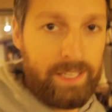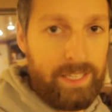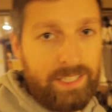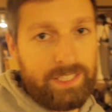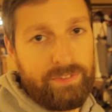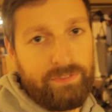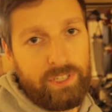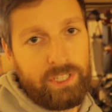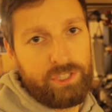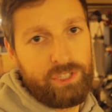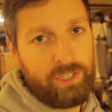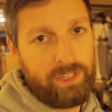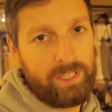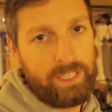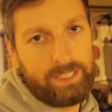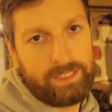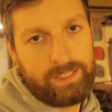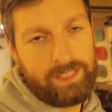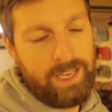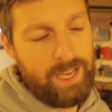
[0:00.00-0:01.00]
is finishing
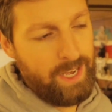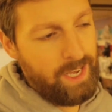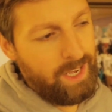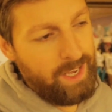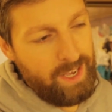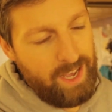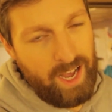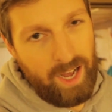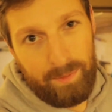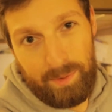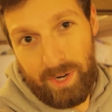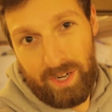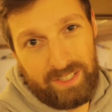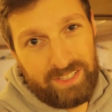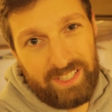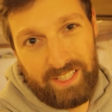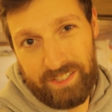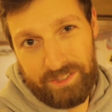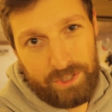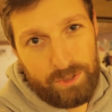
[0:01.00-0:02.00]
this, but
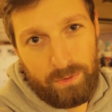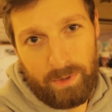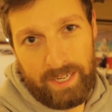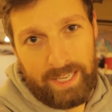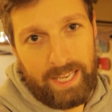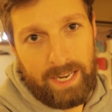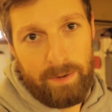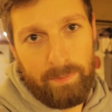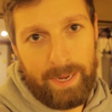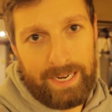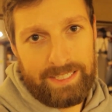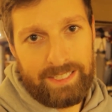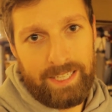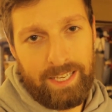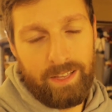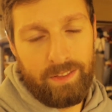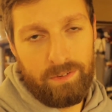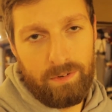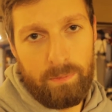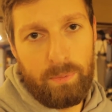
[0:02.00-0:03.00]
honestly I just want to get it back
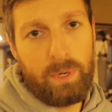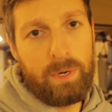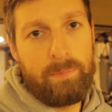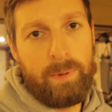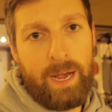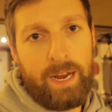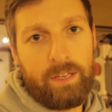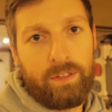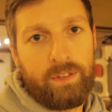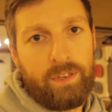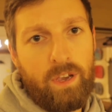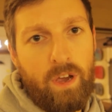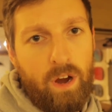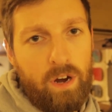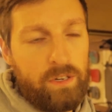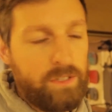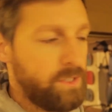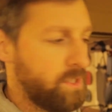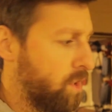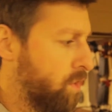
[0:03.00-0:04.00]
together and put it back in the
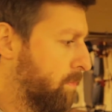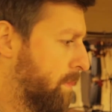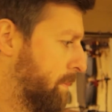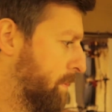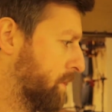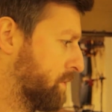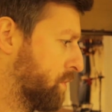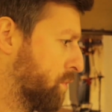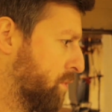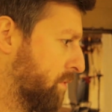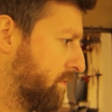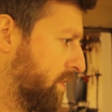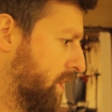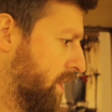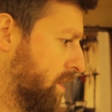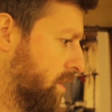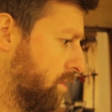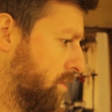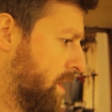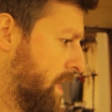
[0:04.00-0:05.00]
car. So maybe I'll do a
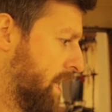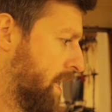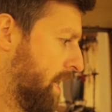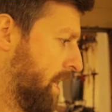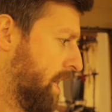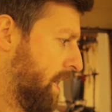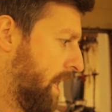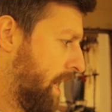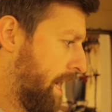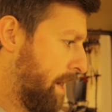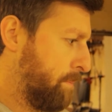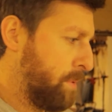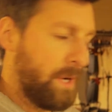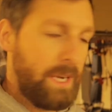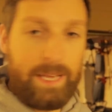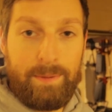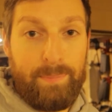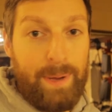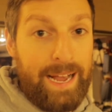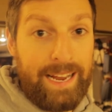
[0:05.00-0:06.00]
video
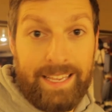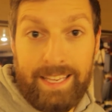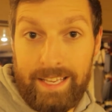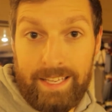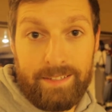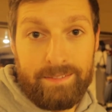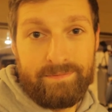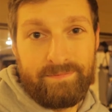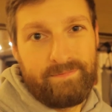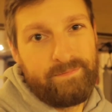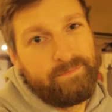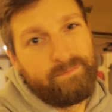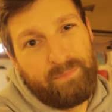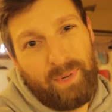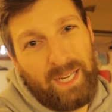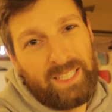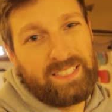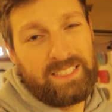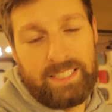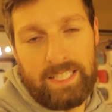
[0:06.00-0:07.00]
putting it back in,
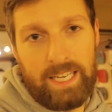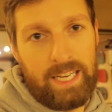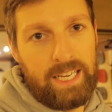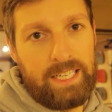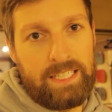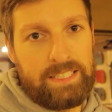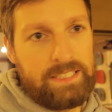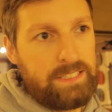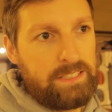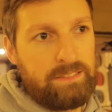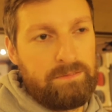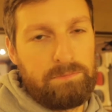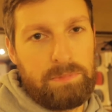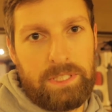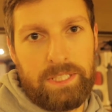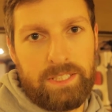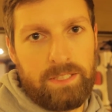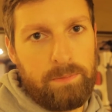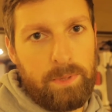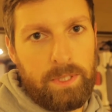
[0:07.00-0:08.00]
but
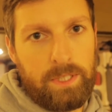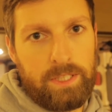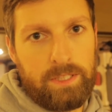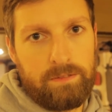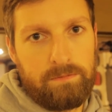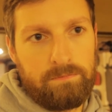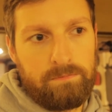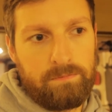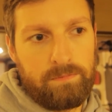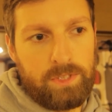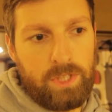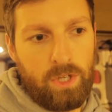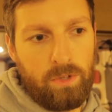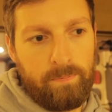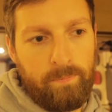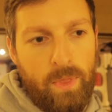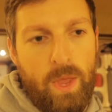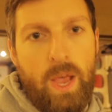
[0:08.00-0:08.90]
that's about it. So